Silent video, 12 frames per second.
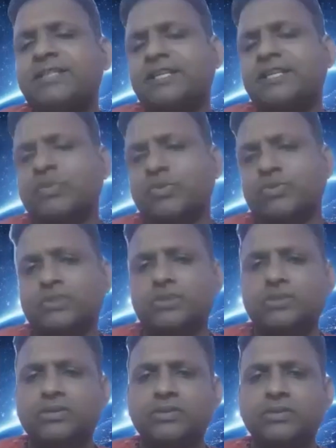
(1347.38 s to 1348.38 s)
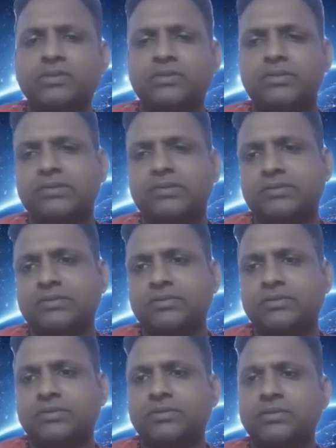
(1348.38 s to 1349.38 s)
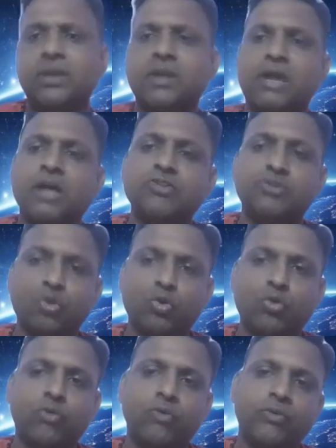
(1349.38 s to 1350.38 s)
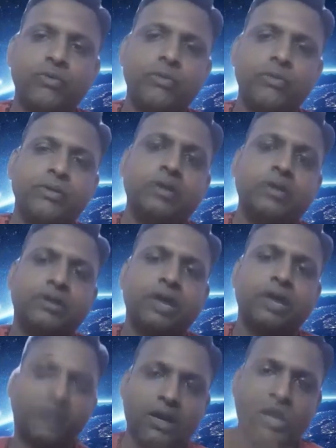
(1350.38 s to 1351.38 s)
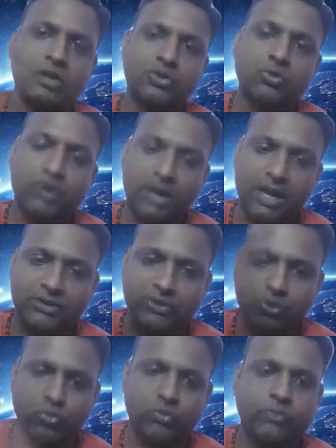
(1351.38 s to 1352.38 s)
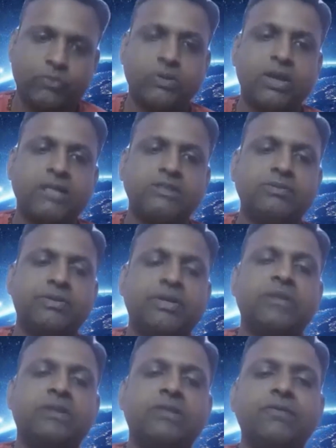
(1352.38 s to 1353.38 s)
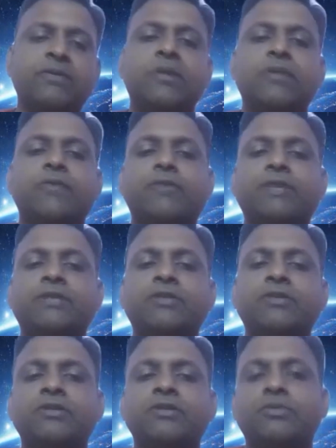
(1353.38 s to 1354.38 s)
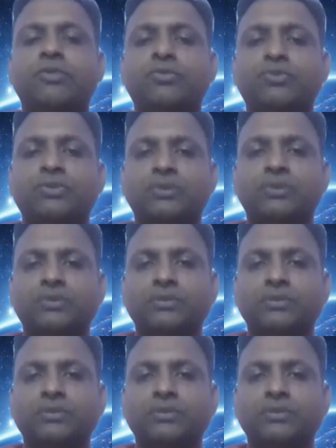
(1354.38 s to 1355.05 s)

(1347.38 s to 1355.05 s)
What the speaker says: and spouse. Last true. Not last two, last true. Last because friends and spouse.